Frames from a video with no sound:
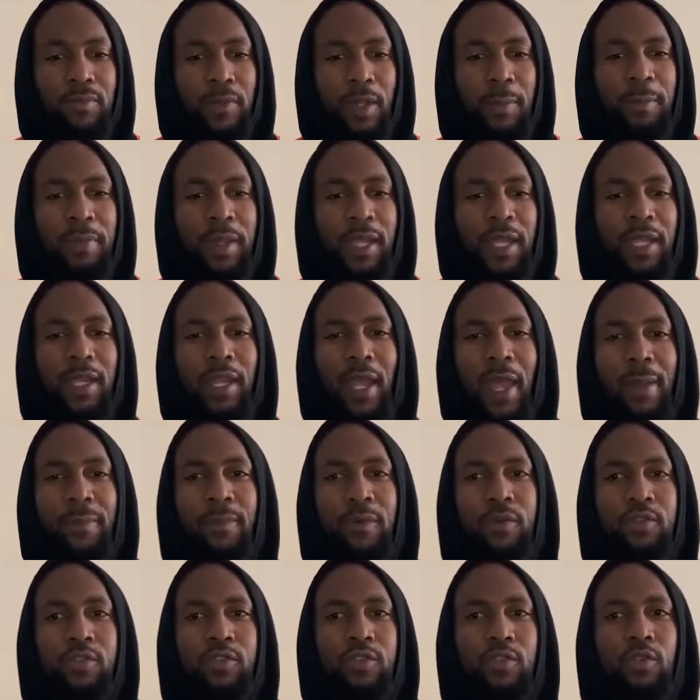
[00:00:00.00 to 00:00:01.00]
being
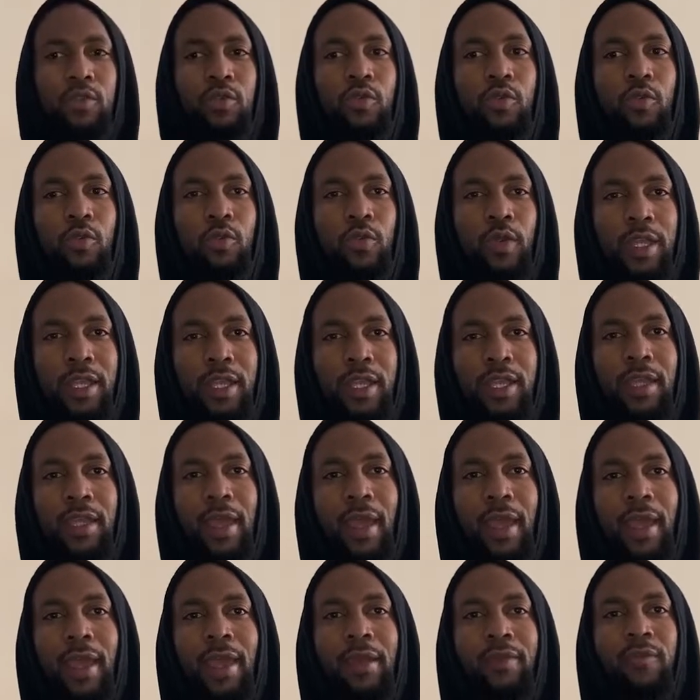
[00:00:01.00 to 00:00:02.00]
able to
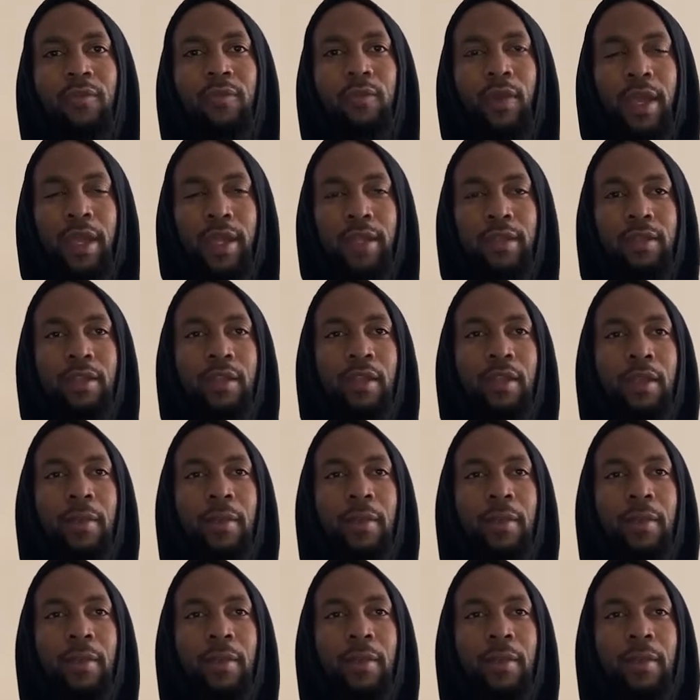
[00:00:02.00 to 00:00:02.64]
read and write.